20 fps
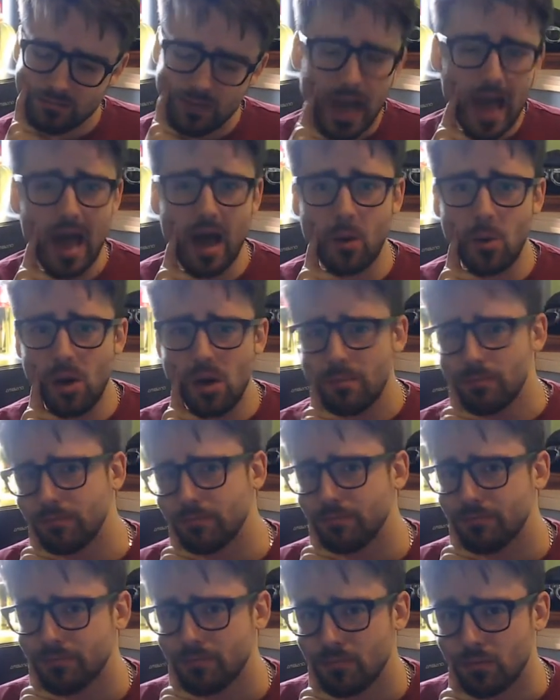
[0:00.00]
Hour?
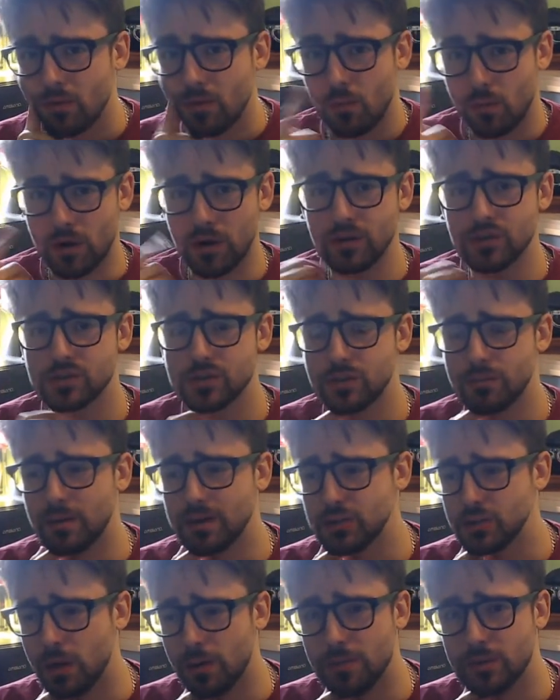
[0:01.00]
When I used to do my
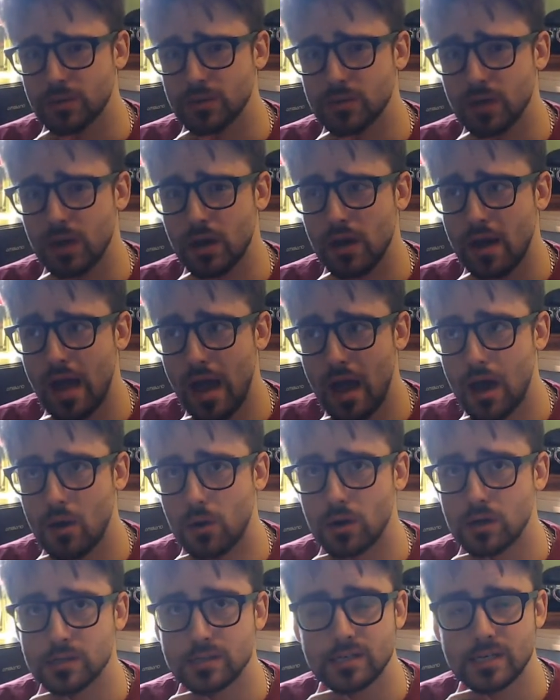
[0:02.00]
job, it was an
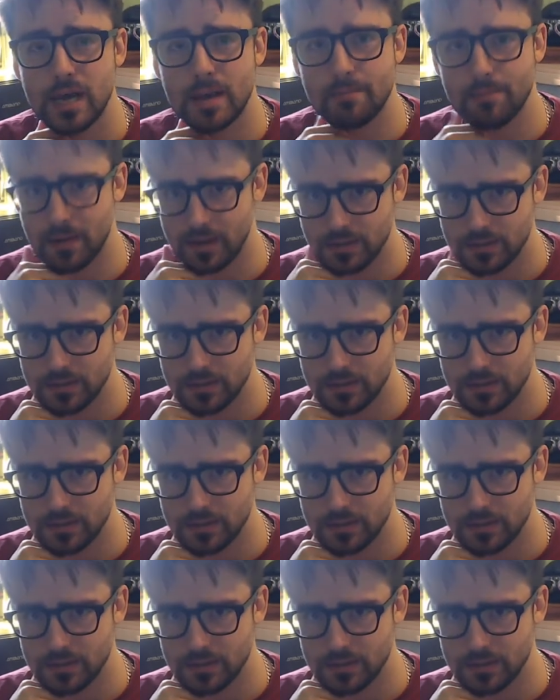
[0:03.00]
hour and 10 minutes.